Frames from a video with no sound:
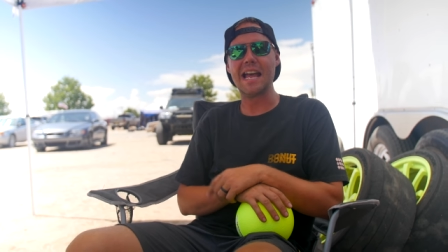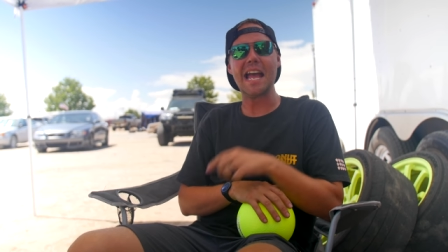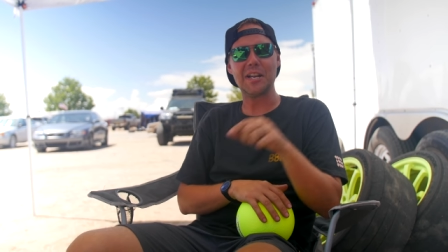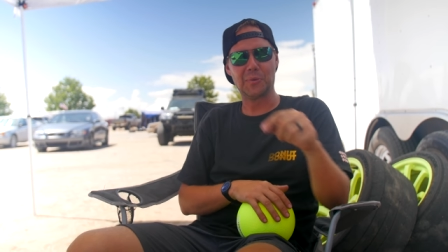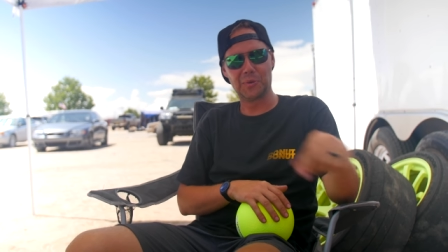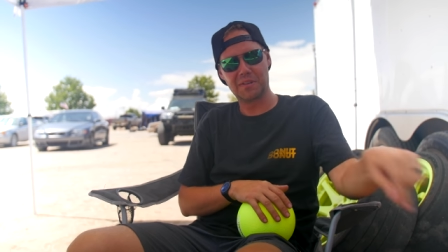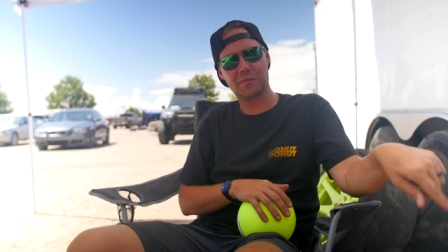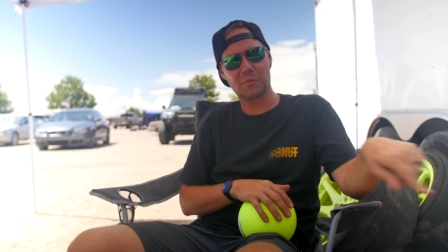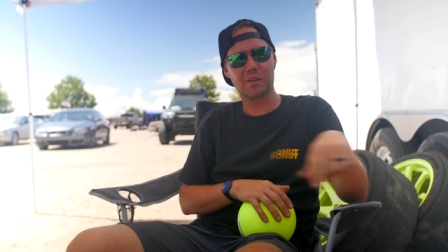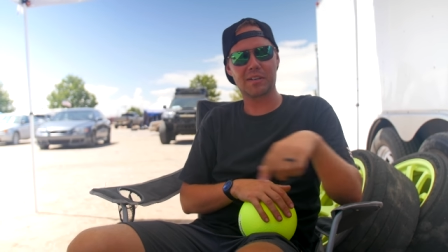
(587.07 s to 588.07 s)
and you will
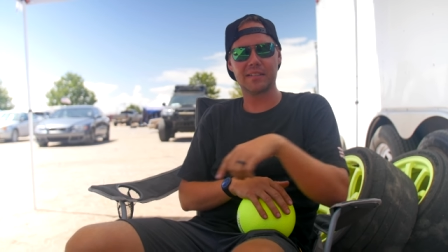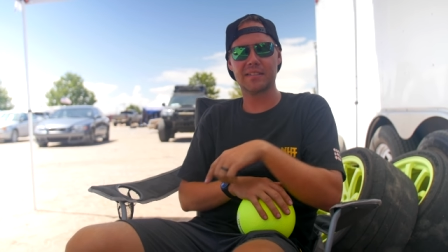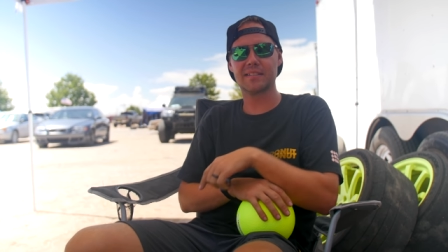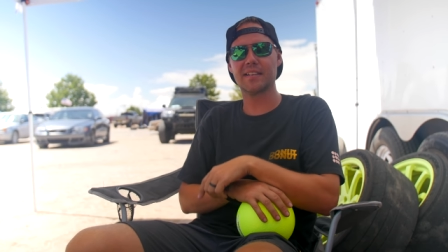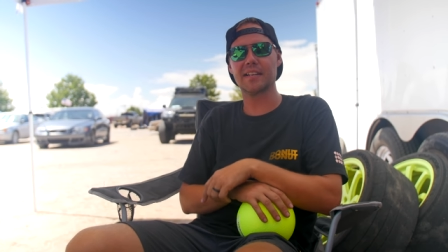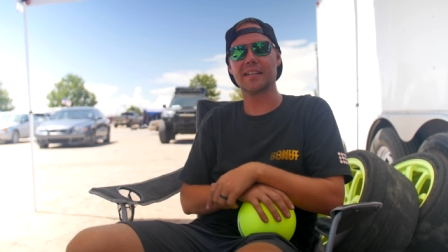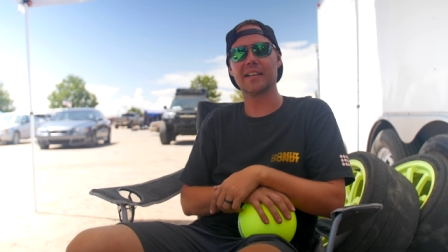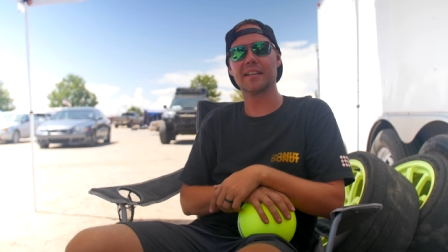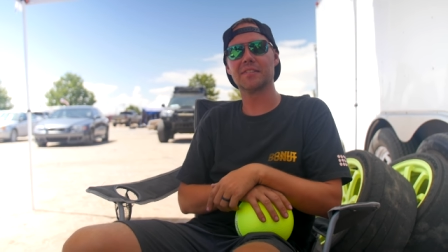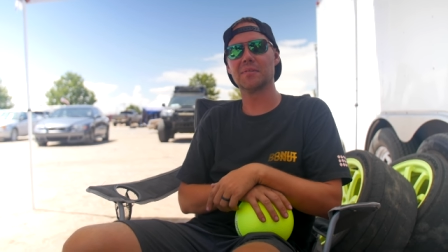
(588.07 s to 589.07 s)
never work on this set again.
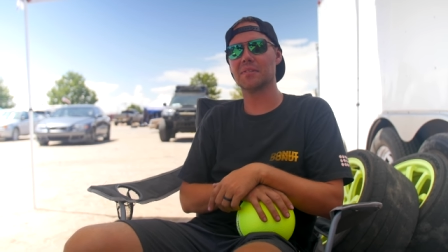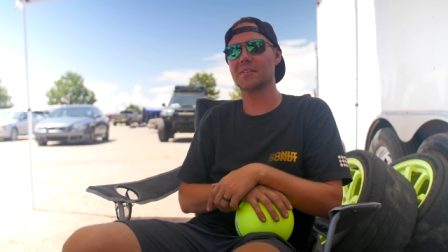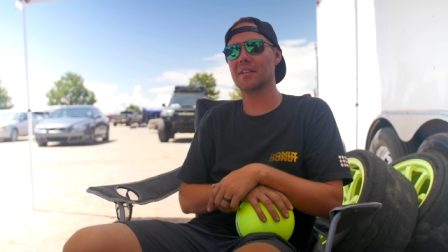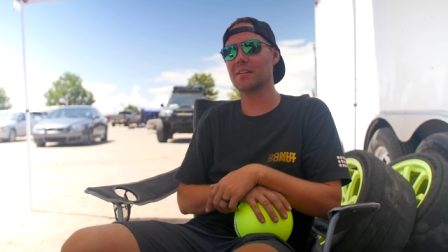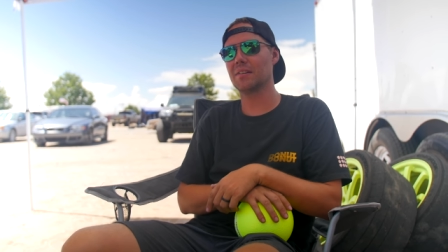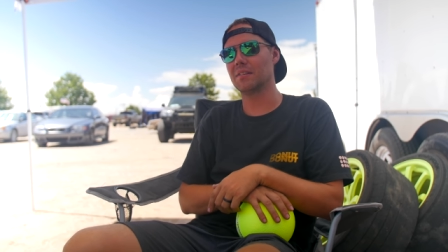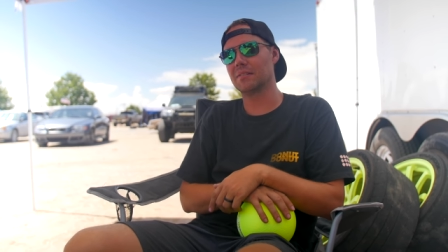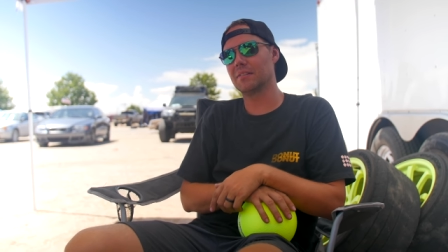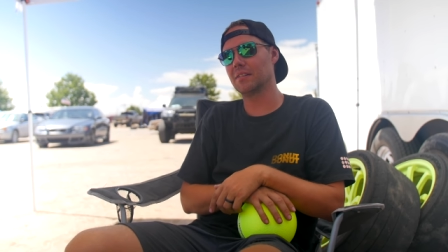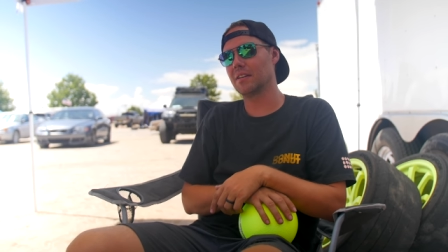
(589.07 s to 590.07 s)
So I was like, oh,
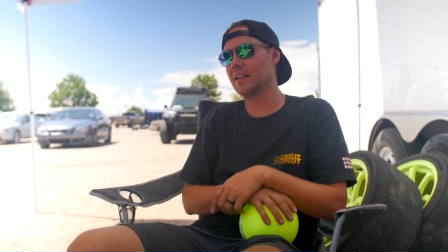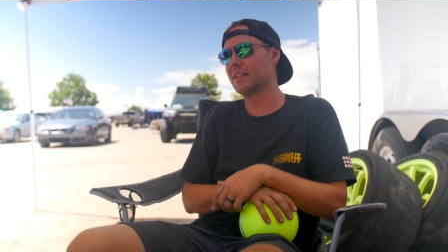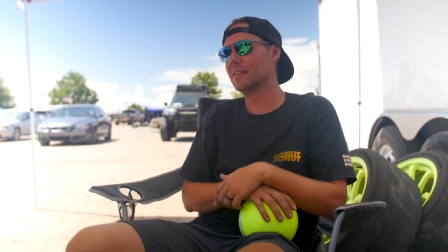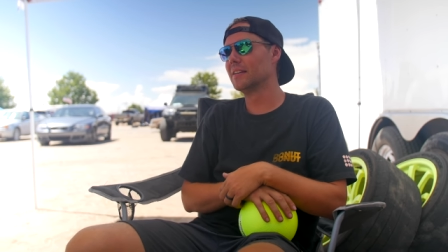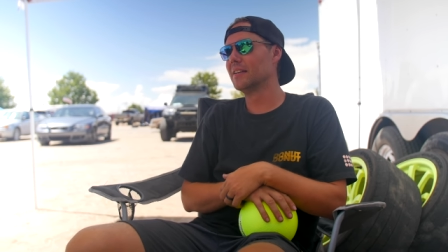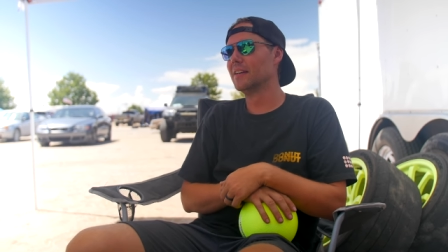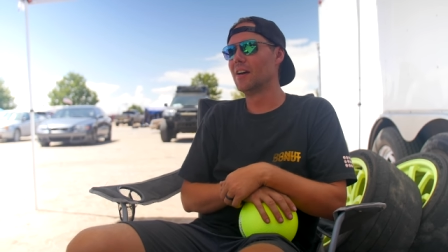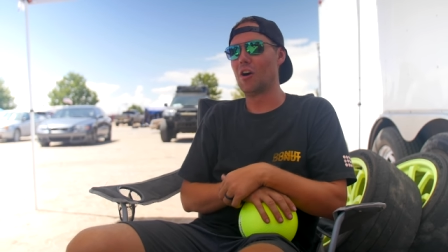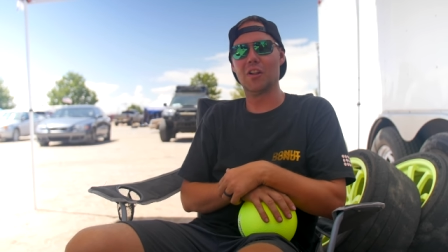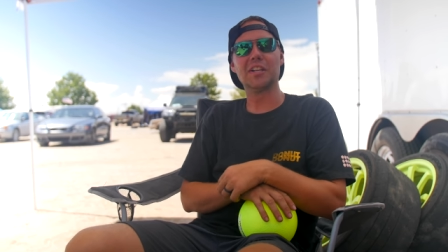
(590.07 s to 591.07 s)
all right.
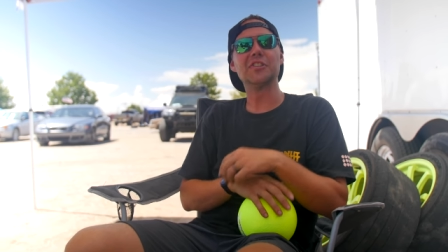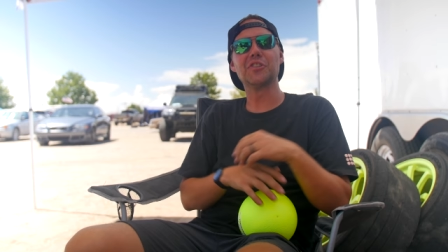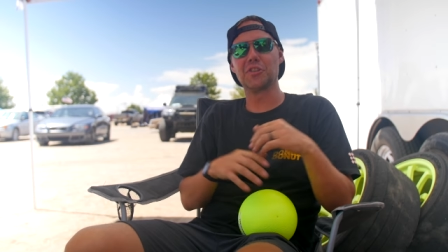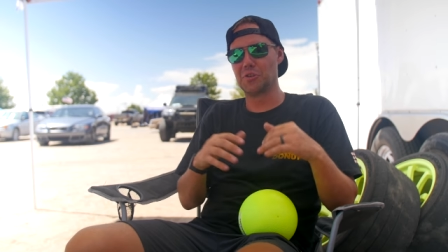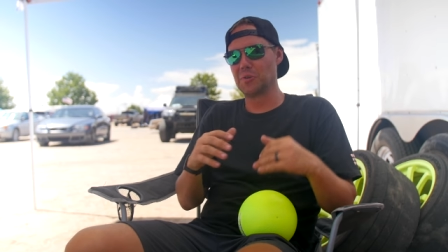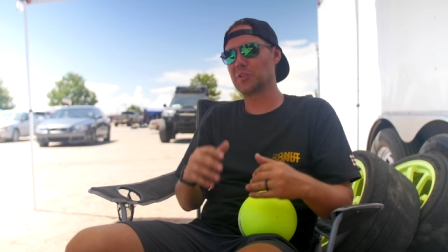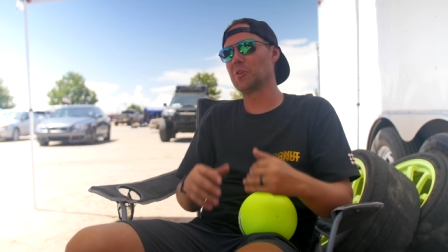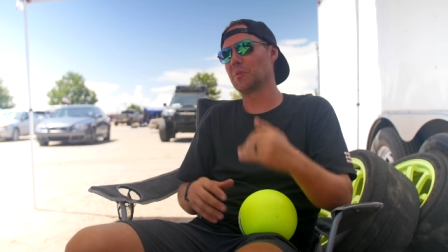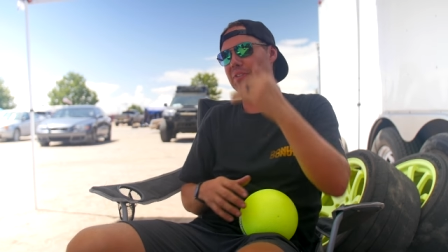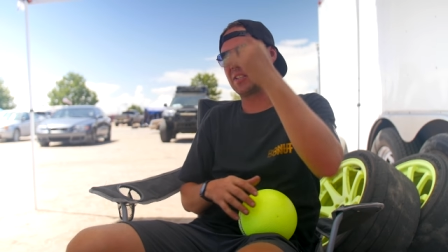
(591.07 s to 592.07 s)
All I need you to do is go up to